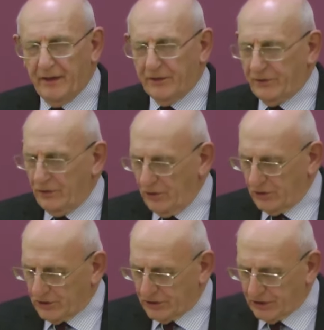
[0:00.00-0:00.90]
to
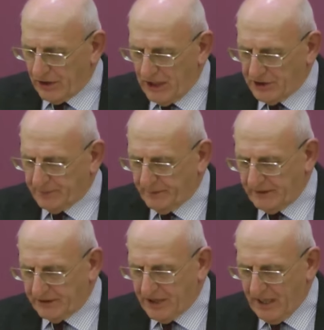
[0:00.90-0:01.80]
Luke's Gospel,
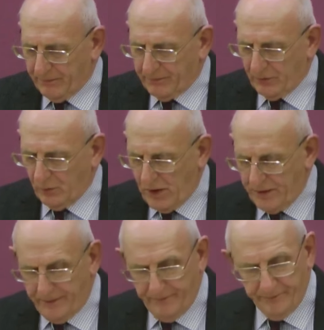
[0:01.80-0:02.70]
chapter
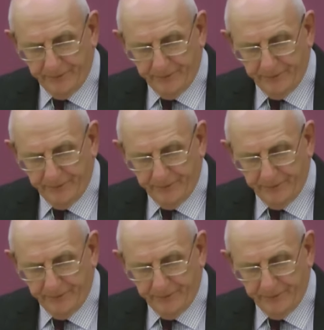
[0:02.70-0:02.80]
1,